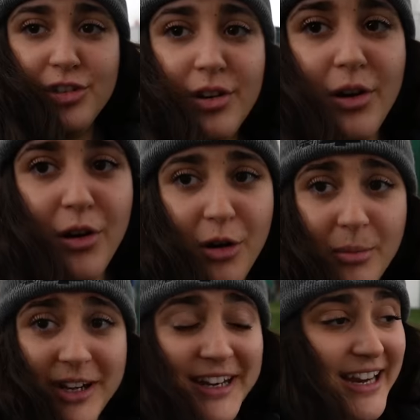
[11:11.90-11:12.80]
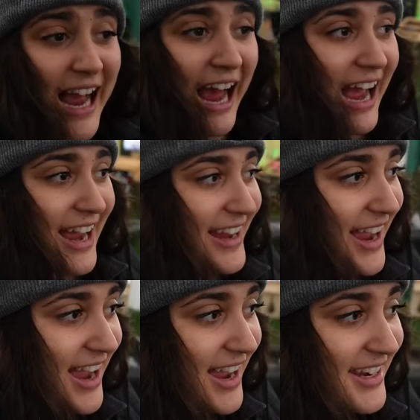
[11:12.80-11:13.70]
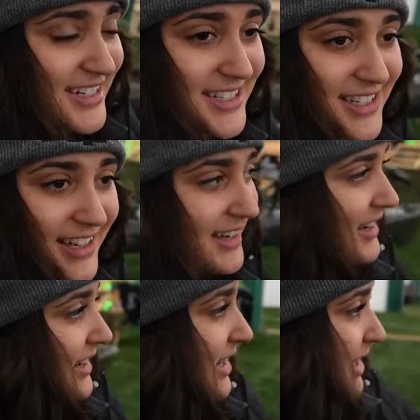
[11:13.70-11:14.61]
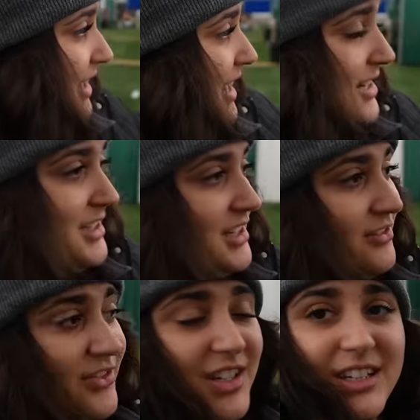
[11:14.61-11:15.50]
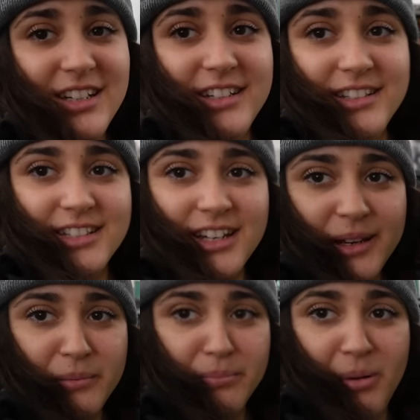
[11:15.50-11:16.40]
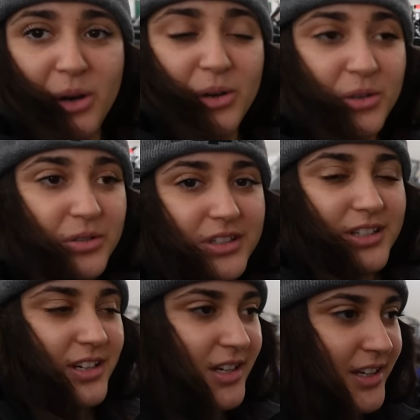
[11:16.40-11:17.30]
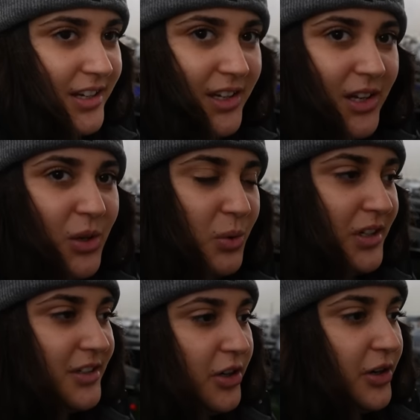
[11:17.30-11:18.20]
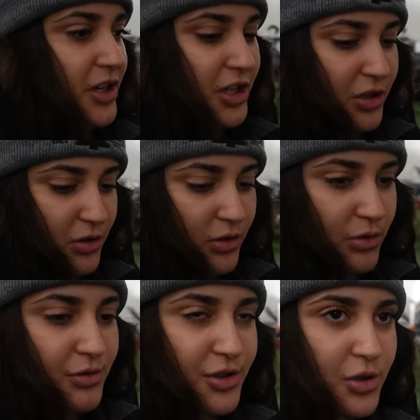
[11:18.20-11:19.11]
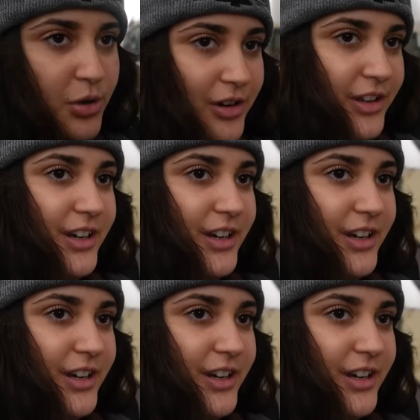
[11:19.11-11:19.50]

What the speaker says: So many kayaks, ATVs, boats. We can go on a huge tour